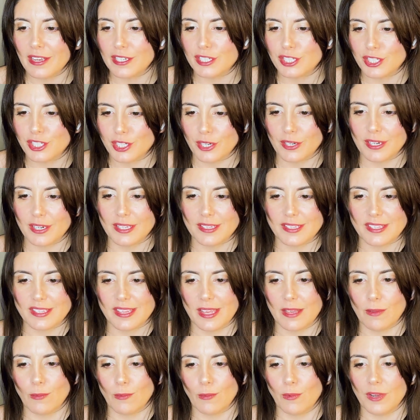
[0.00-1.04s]
assurance
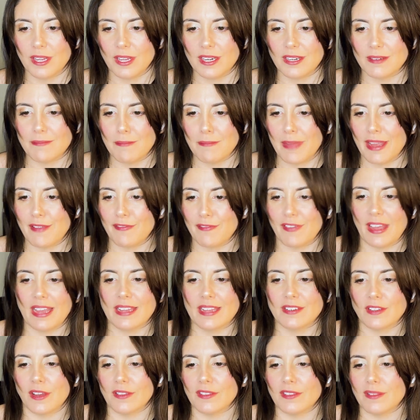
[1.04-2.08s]
that one might
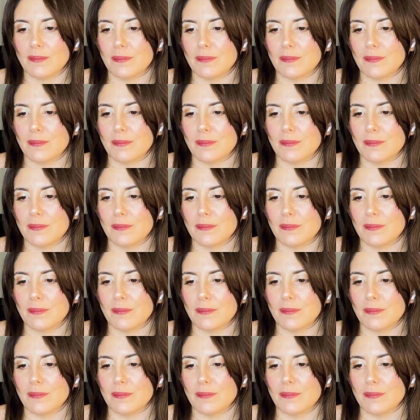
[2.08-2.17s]
find on